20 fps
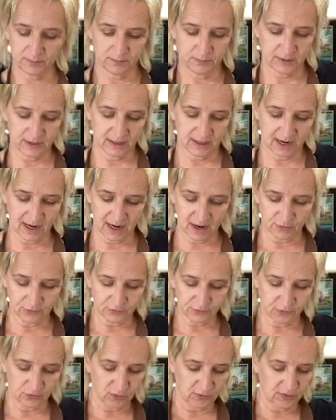Be
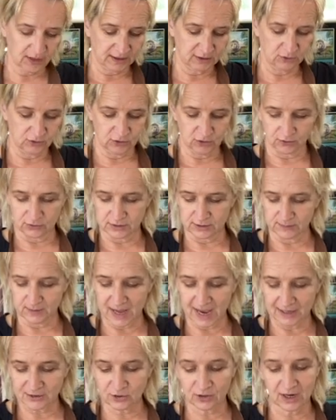careful that you don't
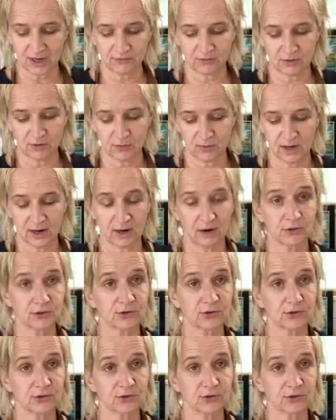splash it everywhere.